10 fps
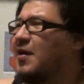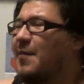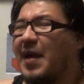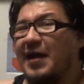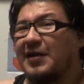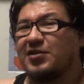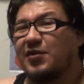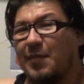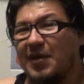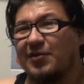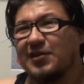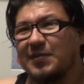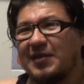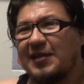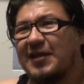package, may do
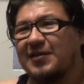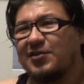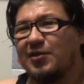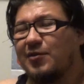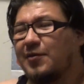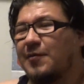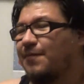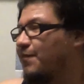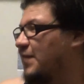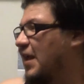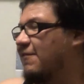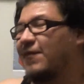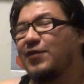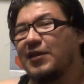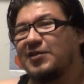something like that soon. I have a
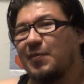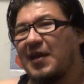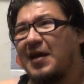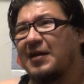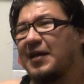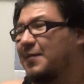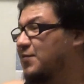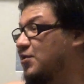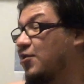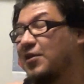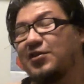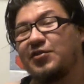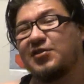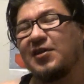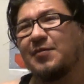few things planned. I'm still going to do
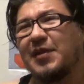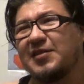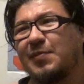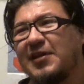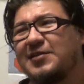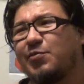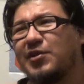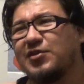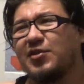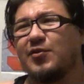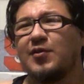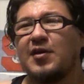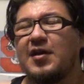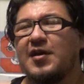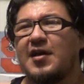some Let's Plays pretty soon.
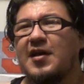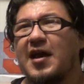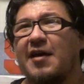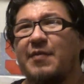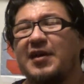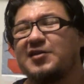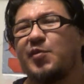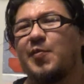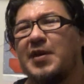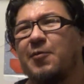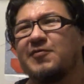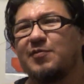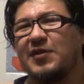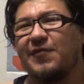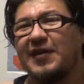I've been experimenting with some
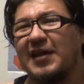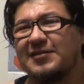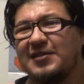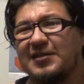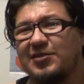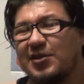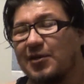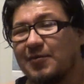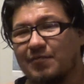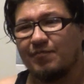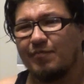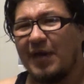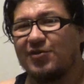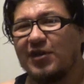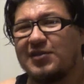different headsets, so
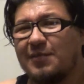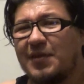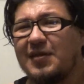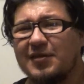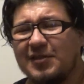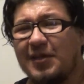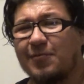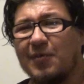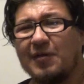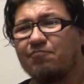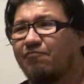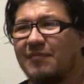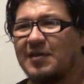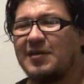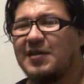might try something, see what
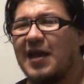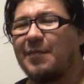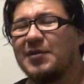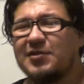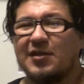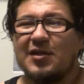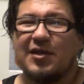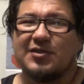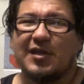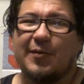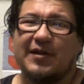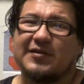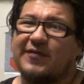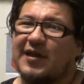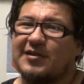happens. So anyways,
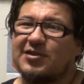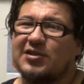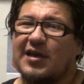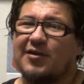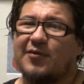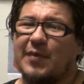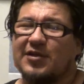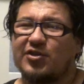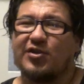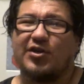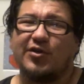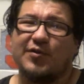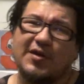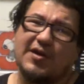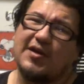if you like this channel, make sure you
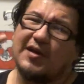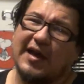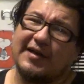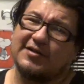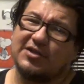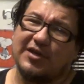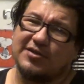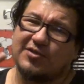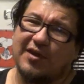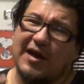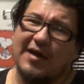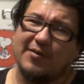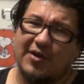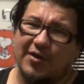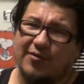like, share,
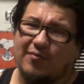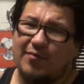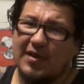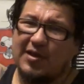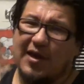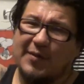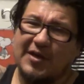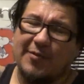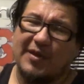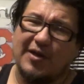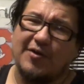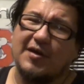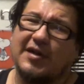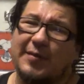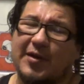subscribe, you know, make a comment down below.
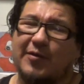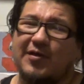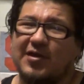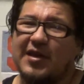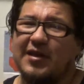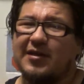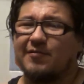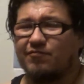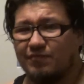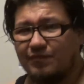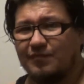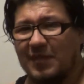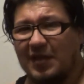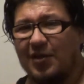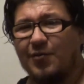Let me know what you think.
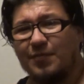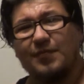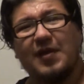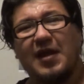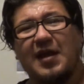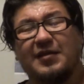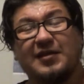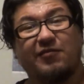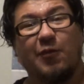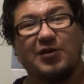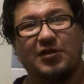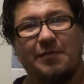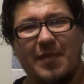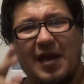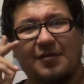Thank you, and thanks for watching.
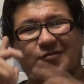Bye.